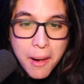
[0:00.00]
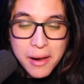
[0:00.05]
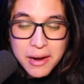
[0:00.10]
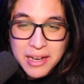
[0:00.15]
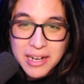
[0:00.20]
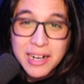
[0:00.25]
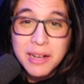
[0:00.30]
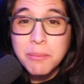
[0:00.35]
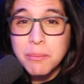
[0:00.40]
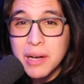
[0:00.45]

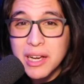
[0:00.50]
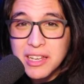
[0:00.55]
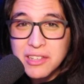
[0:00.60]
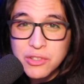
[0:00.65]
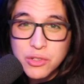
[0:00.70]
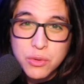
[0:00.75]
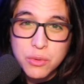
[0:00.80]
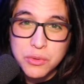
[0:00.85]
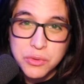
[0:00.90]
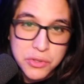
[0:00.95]
And I'm
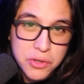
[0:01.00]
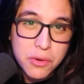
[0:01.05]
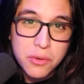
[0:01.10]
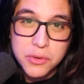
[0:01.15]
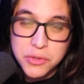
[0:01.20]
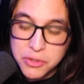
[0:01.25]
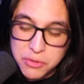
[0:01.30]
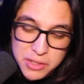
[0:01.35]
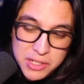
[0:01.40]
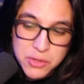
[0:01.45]
biased towards
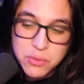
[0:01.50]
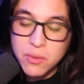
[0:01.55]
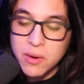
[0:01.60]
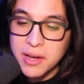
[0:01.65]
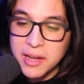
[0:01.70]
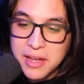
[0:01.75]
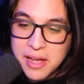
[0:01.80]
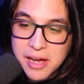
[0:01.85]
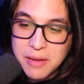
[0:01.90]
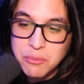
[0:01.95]
her, so that's
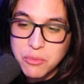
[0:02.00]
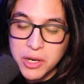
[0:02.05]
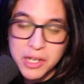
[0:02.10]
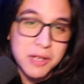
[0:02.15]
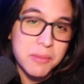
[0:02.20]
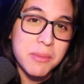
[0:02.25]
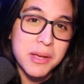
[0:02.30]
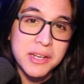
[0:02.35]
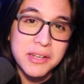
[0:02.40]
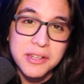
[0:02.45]
why I'm
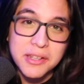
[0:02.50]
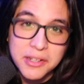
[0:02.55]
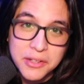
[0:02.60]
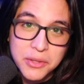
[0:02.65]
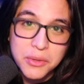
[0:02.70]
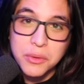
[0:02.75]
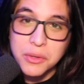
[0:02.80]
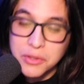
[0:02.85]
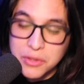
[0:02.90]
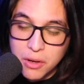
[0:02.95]
recommending
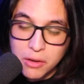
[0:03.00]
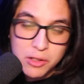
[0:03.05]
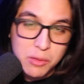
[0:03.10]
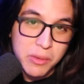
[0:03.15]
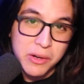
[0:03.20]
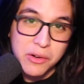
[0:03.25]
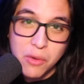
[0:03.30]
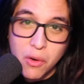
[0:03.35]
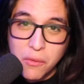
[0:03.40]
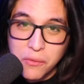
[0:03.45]
you to talk to
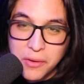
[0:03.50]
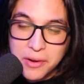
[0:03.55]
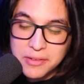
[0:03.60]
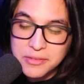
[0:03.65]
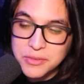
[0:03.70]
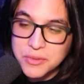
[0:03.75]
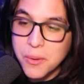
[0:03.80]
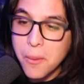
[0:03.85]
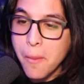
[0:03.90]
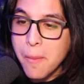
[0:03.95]
my girlfriend,
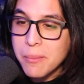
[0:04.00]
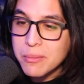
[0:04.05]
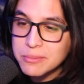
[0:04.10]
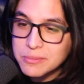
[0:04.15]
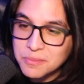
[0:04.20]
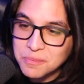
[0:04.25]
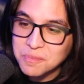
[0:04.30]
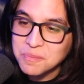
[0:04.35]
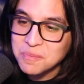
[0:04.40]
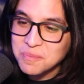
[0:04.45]
so.
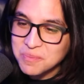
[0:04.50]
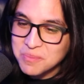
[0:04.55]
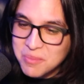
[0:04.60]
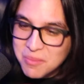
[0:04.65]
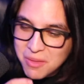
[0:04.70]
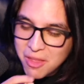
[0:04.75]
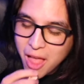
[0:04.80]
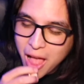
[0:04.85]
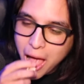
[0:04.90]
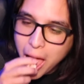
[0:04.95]

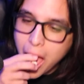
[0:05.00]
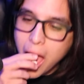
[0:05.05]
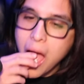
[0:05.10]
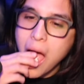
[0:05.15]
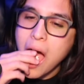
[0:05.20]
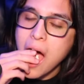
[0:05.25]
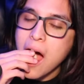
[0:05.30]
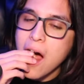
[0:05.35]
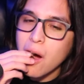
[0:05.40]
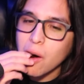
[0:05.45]

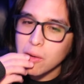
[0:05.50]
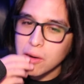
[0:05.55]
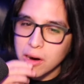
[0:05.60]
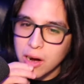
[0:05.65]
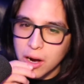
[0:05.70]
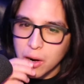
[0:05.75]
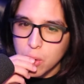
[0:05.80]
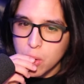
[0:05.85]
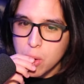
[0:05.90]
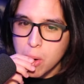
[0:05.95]
Oh,
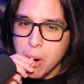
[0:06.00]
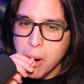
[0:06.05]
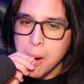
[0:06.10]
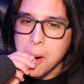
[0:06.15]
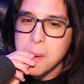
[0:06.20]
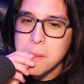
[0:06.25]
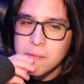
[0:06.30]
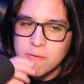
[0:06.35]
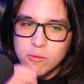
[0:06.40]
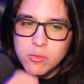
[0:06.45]
God. Oh.
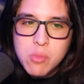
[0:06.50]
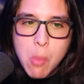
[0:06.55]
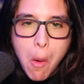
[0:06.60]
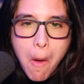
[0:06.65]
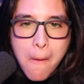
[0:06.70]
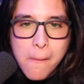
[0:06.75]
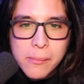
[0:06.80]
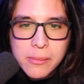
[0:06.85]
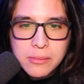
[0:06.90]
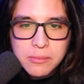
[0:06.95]

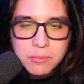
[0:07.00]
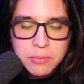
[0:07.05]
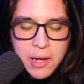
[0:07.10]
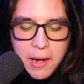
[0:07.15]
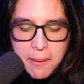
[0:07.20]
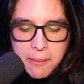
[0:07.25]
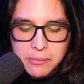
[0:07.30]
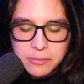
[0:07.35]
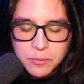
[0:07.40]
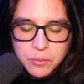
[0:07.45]

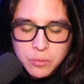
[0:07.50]
But.